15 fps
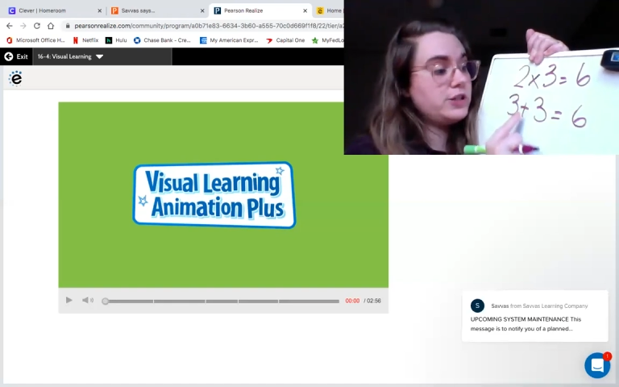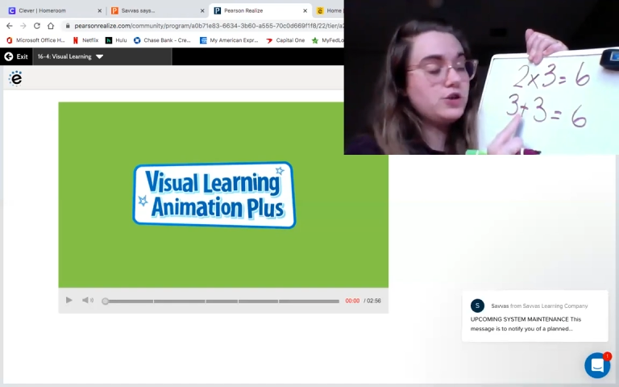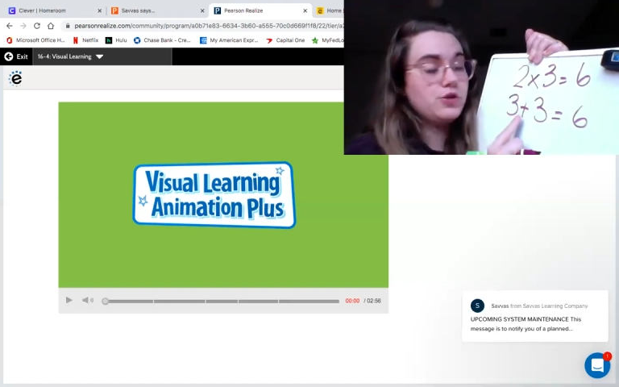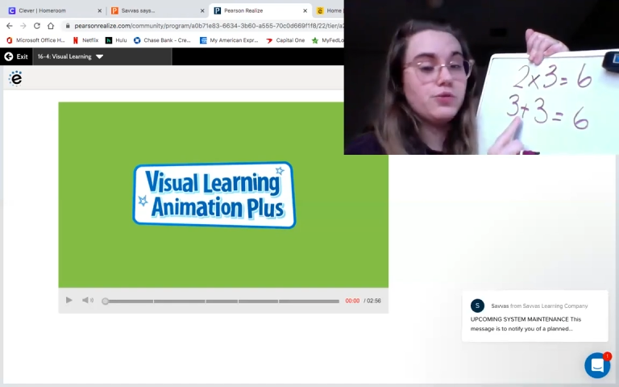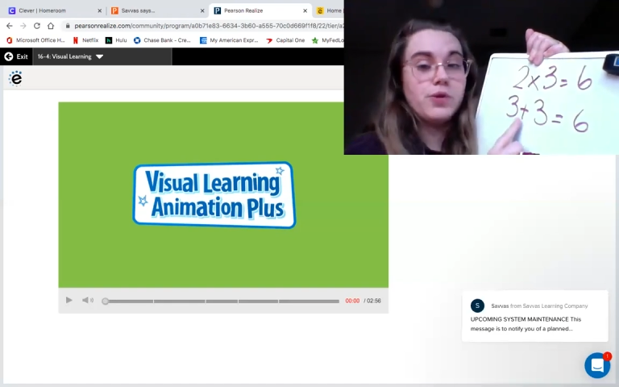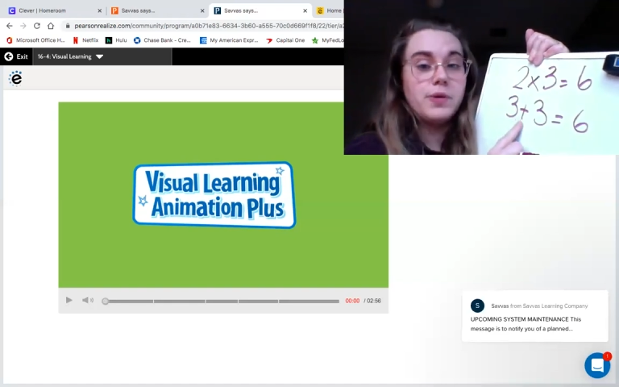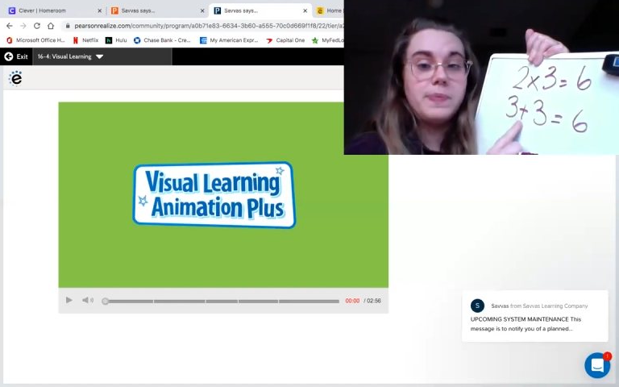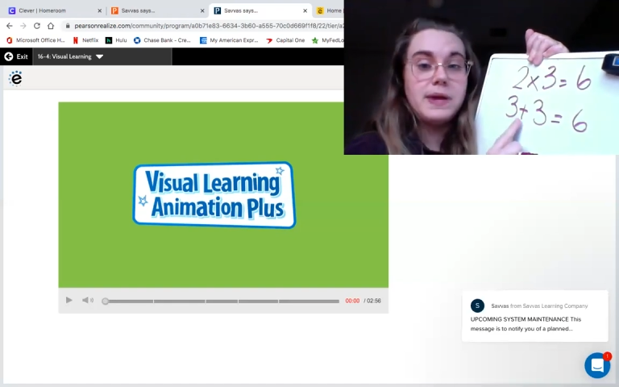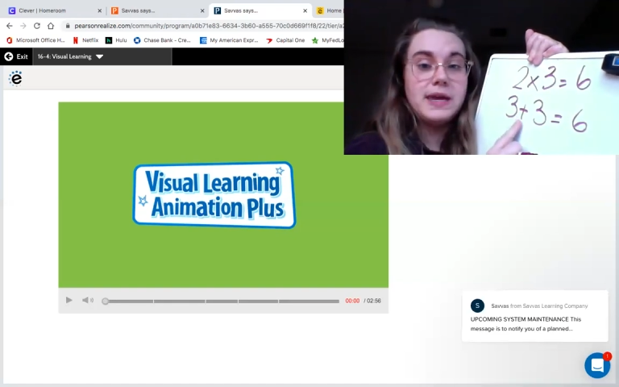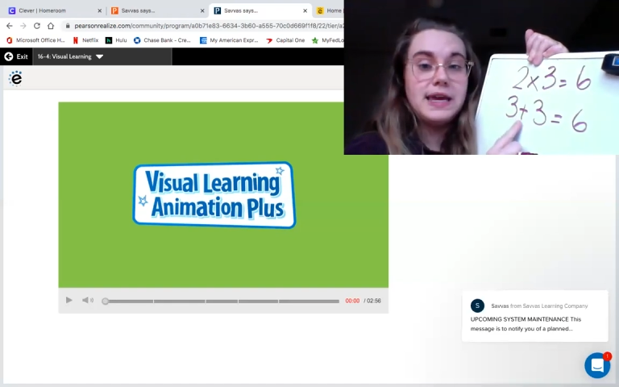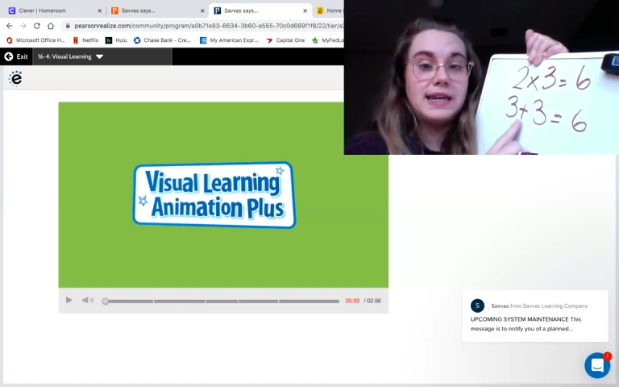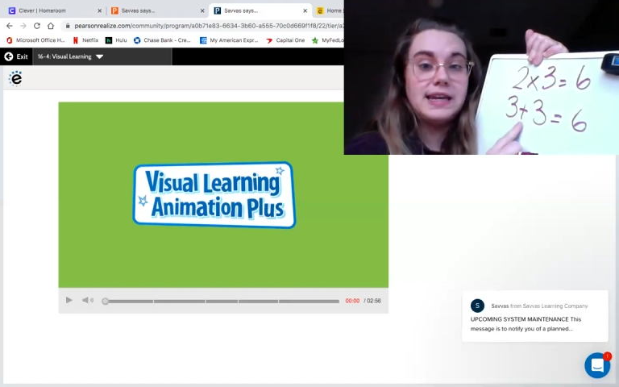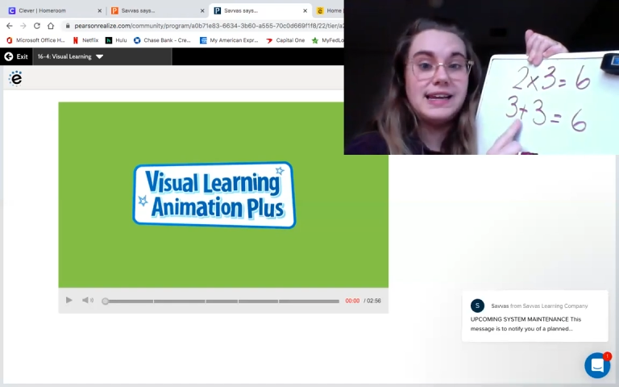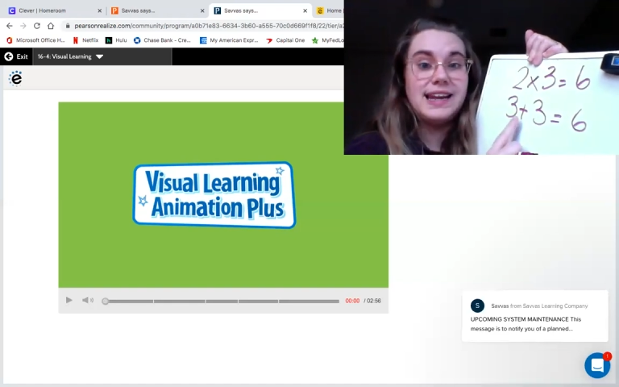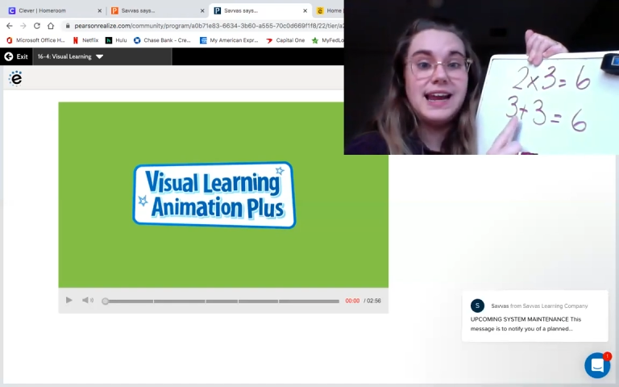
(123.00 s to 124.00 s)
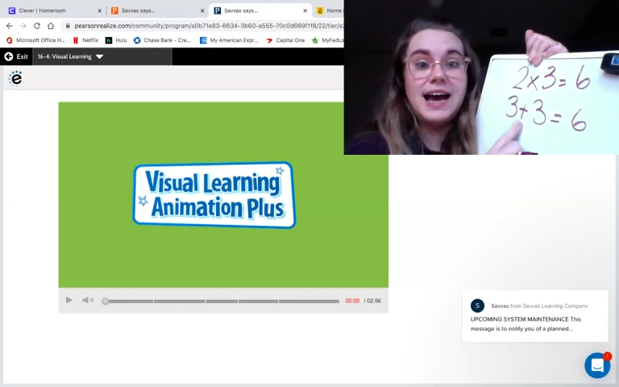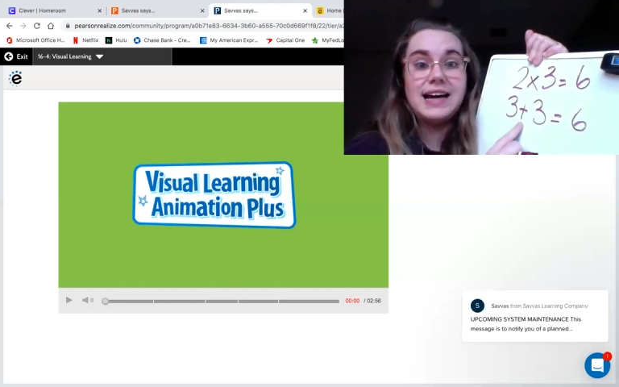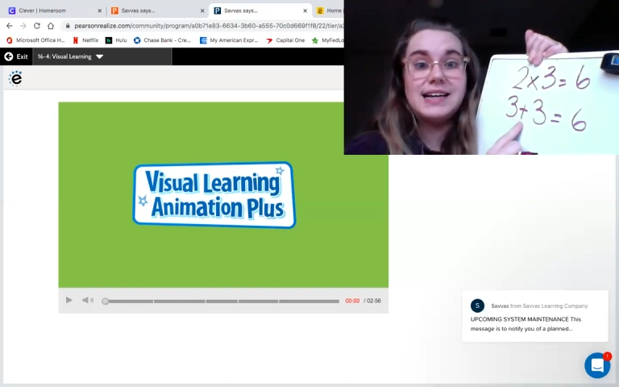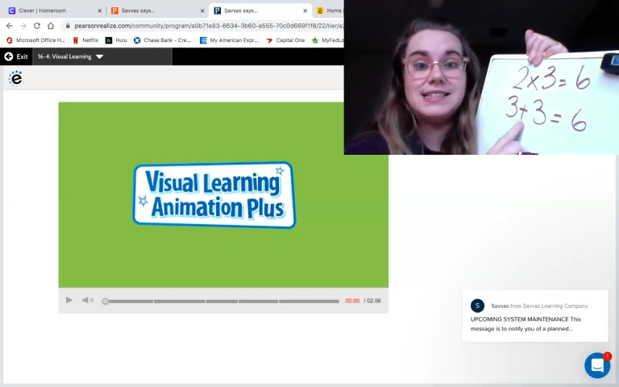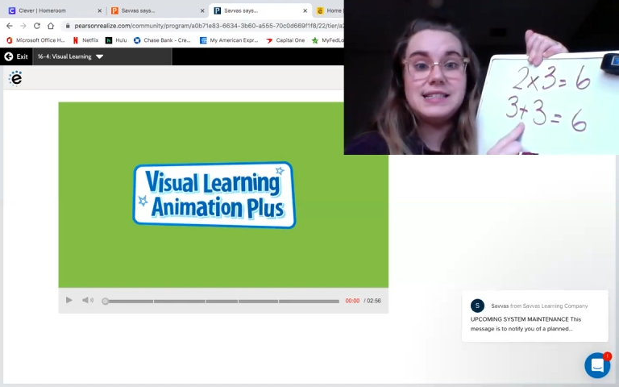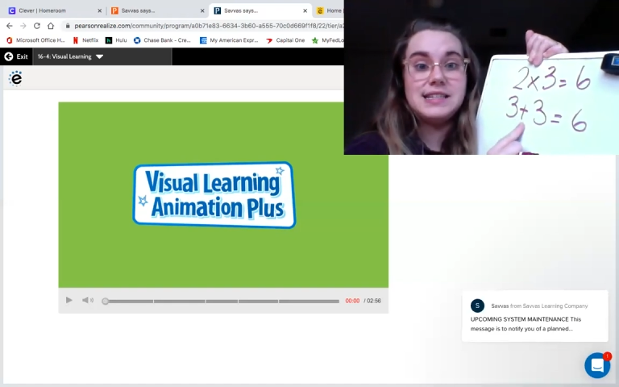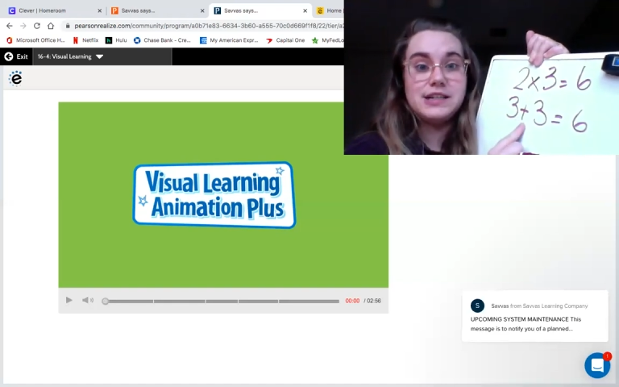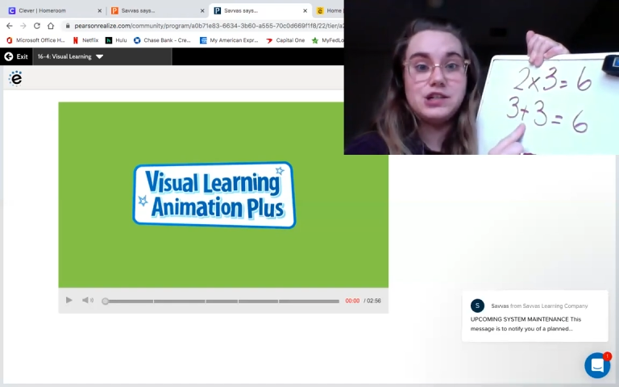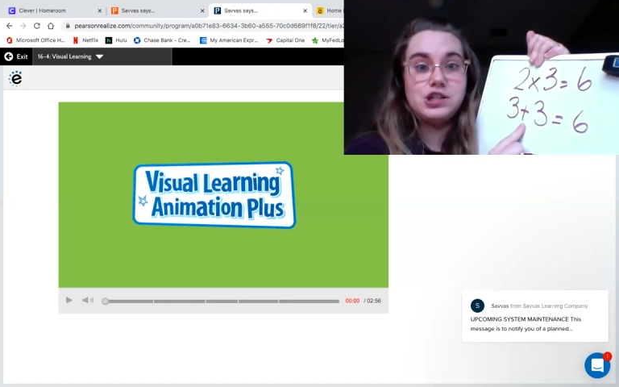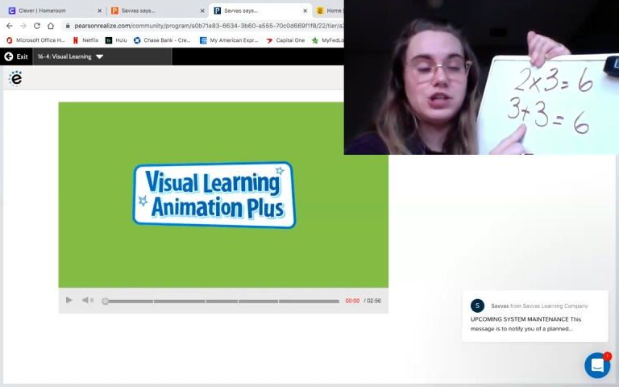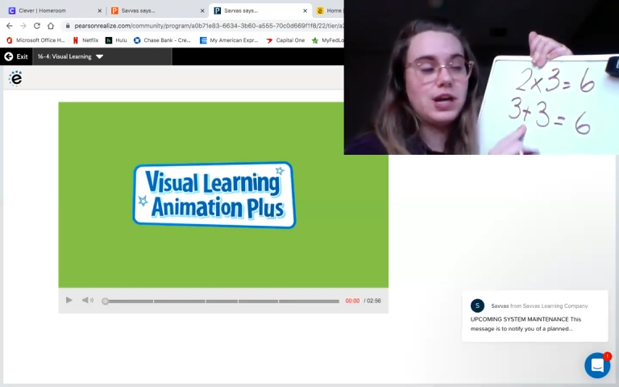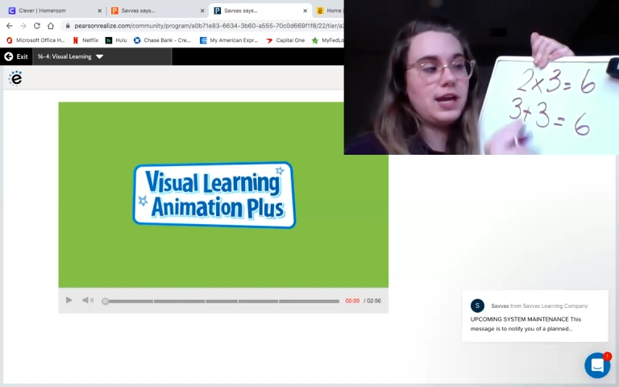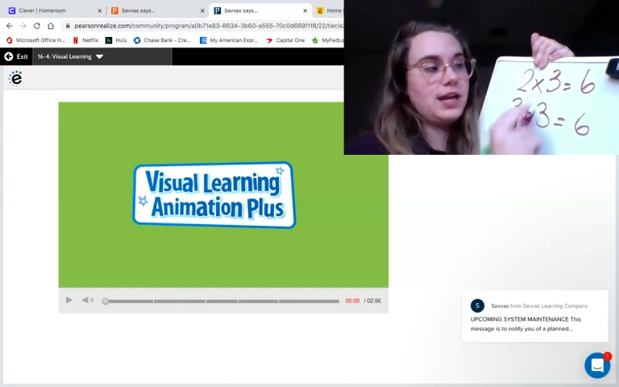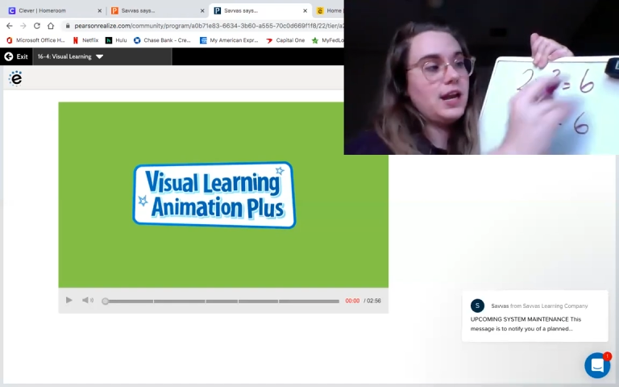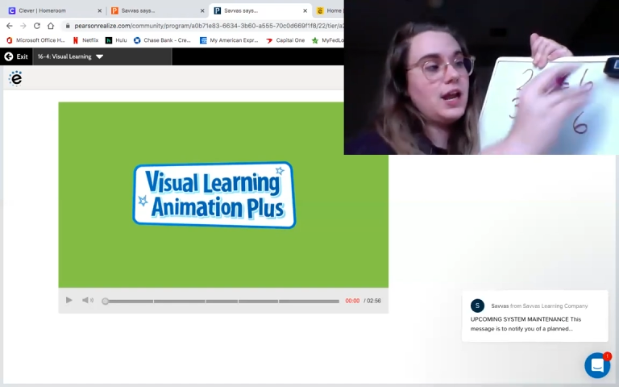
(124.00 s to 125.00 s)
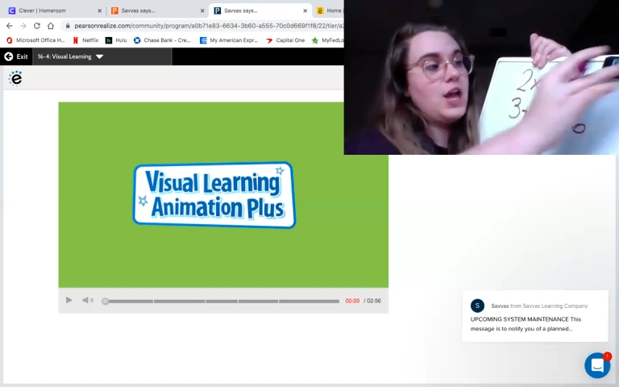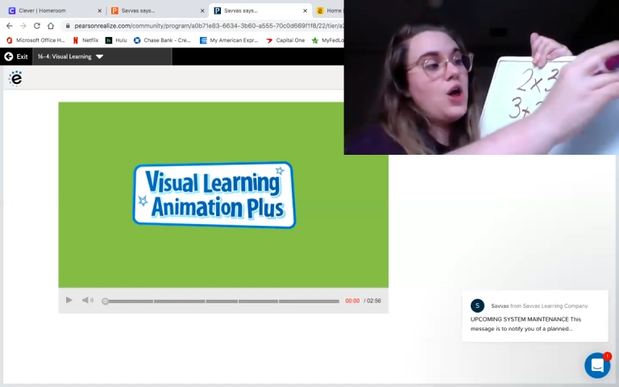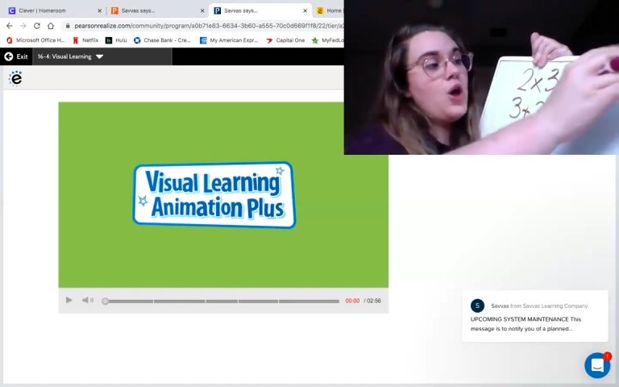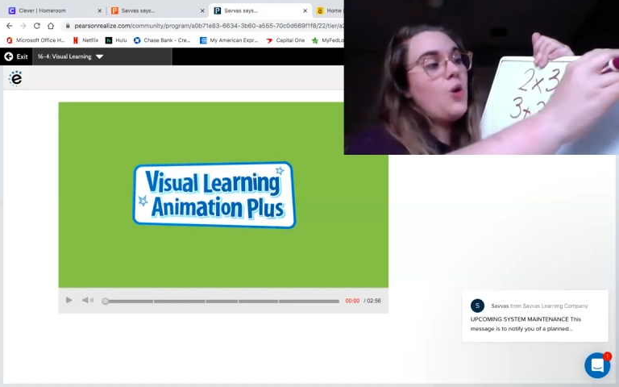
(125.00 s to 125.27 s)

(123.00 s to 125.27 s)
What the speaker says: do repeated addition.